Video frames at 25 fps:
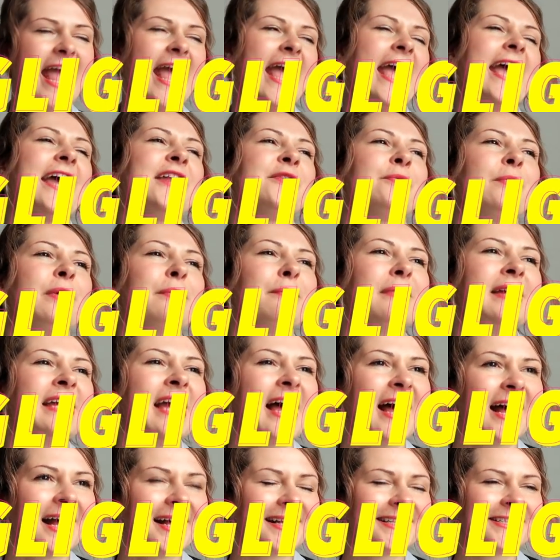And when
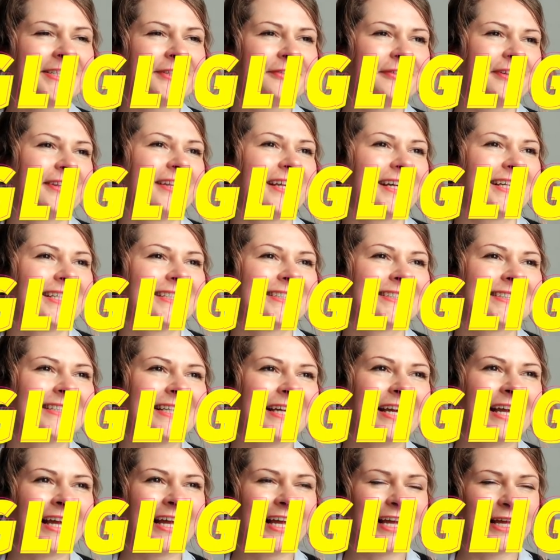we ask for this,
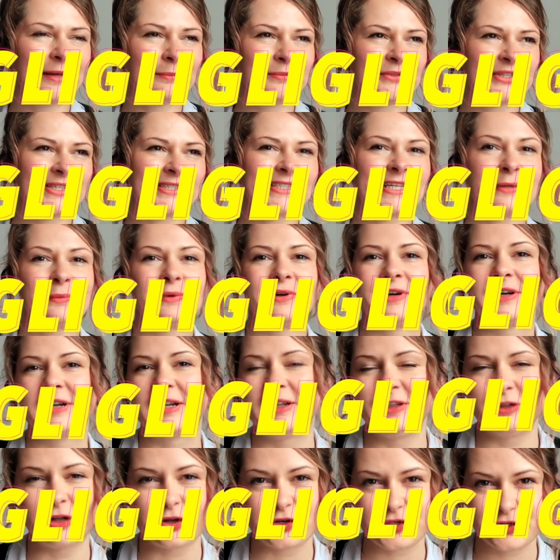just say we're in
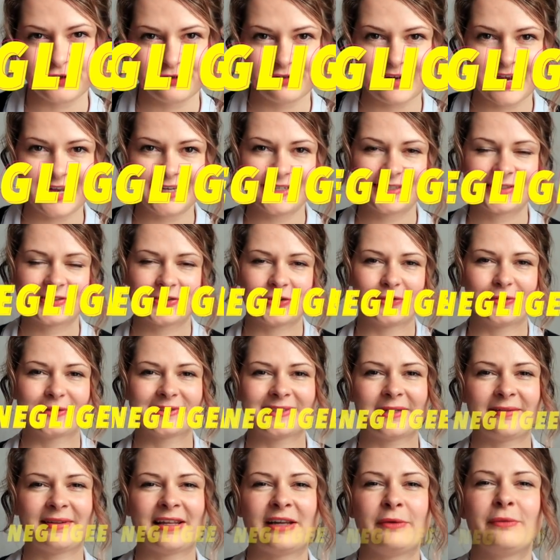a lingerie store or
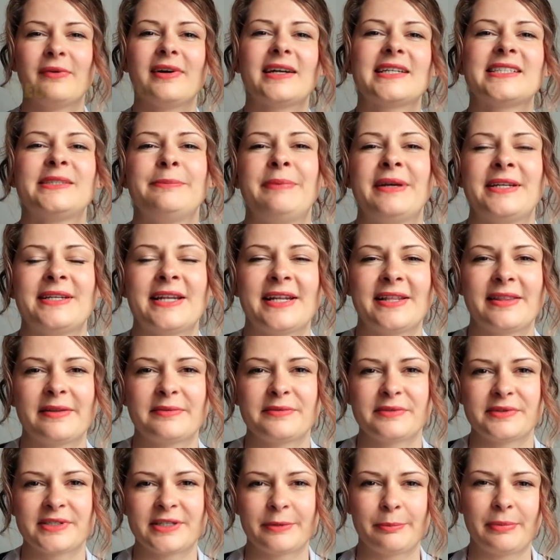something, we're expecting
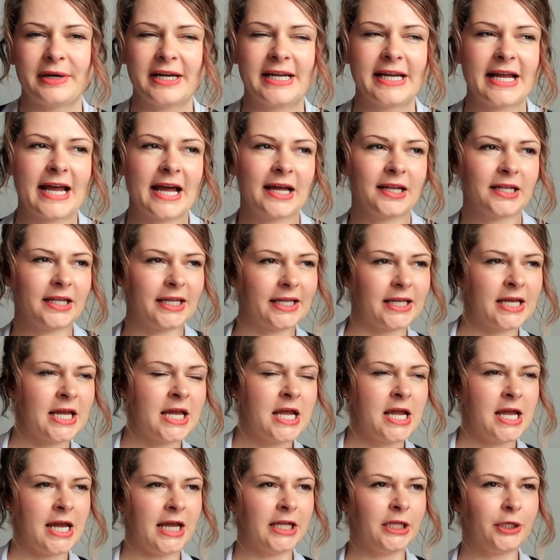them to bring out like
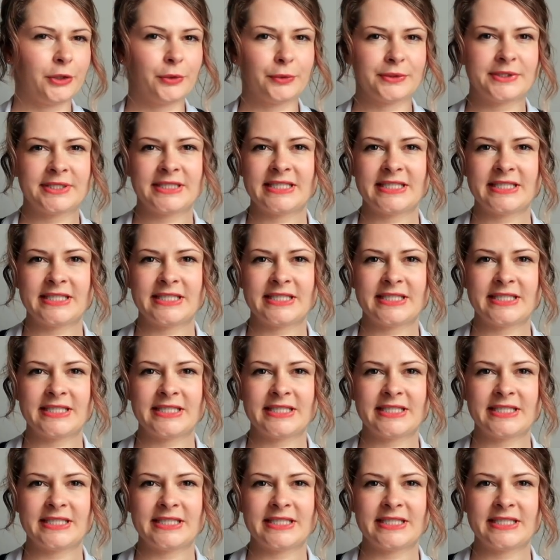a little